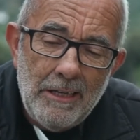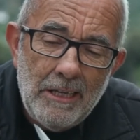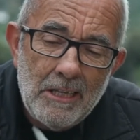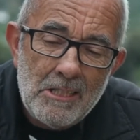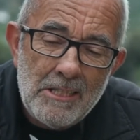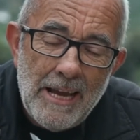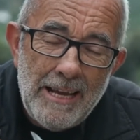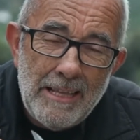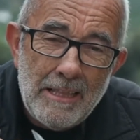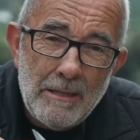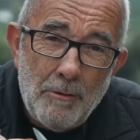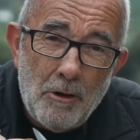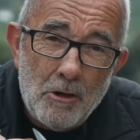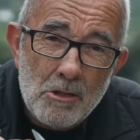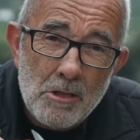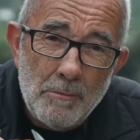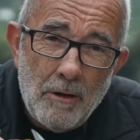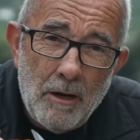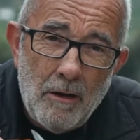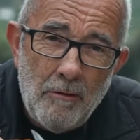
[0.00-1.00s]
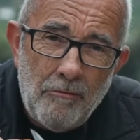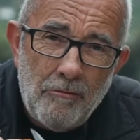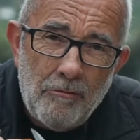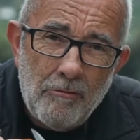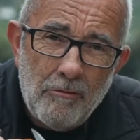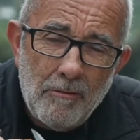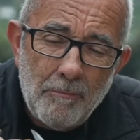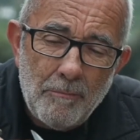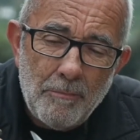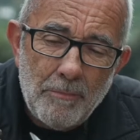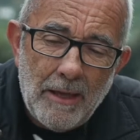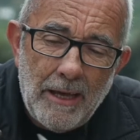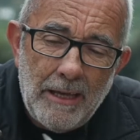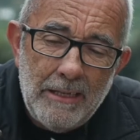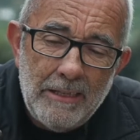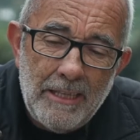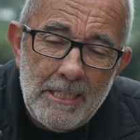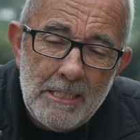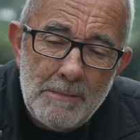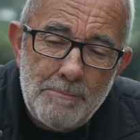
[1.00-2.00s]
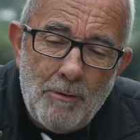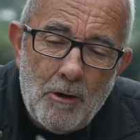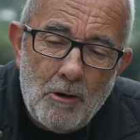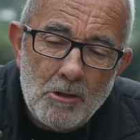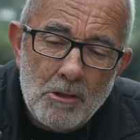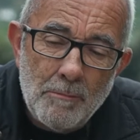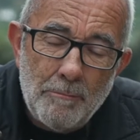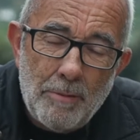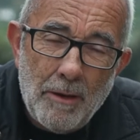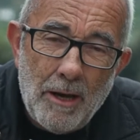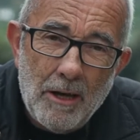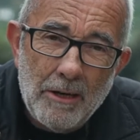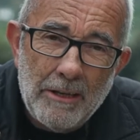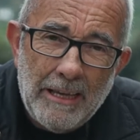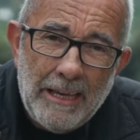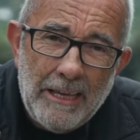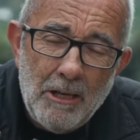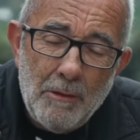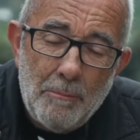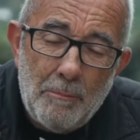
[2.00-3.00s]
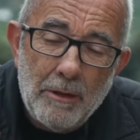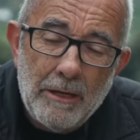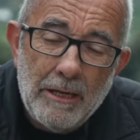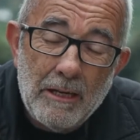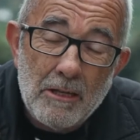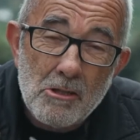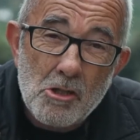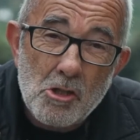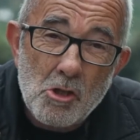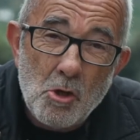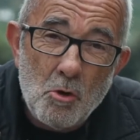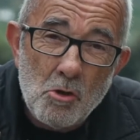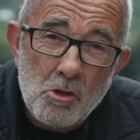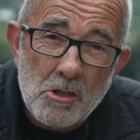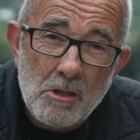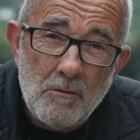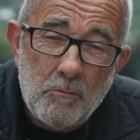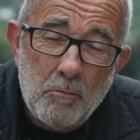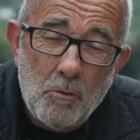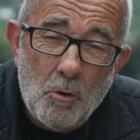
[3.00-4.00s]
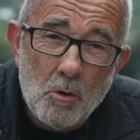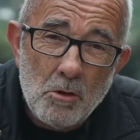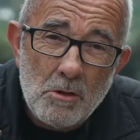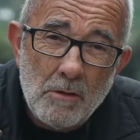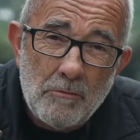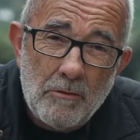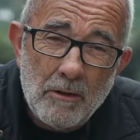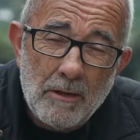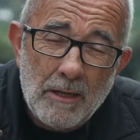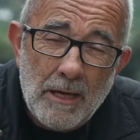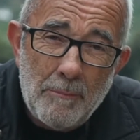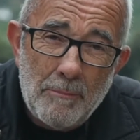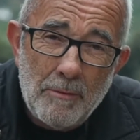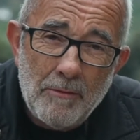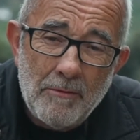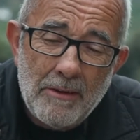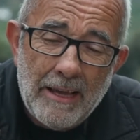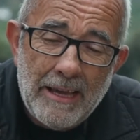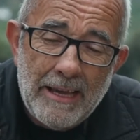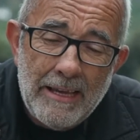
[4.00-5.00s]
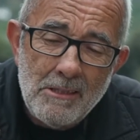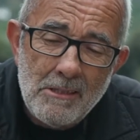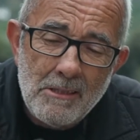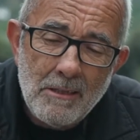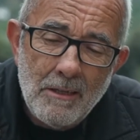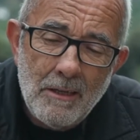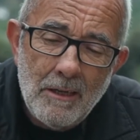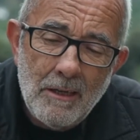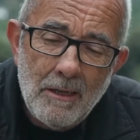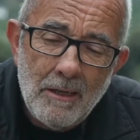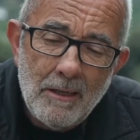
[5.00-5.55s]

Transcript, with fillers: you take the bottom off and this bottom part here you put in a saucer of water for a couple of days